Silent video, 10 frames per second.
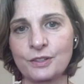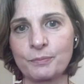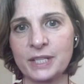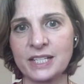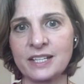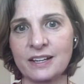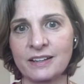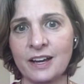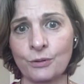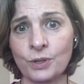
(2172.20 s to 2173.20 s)
you can be neat and
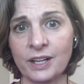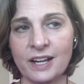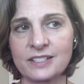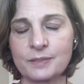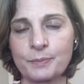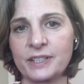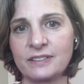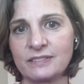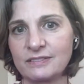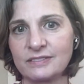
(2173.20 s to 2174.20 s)
not organized,
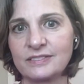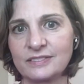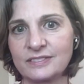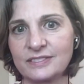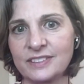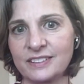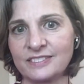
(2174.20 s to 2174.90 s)
but yeah.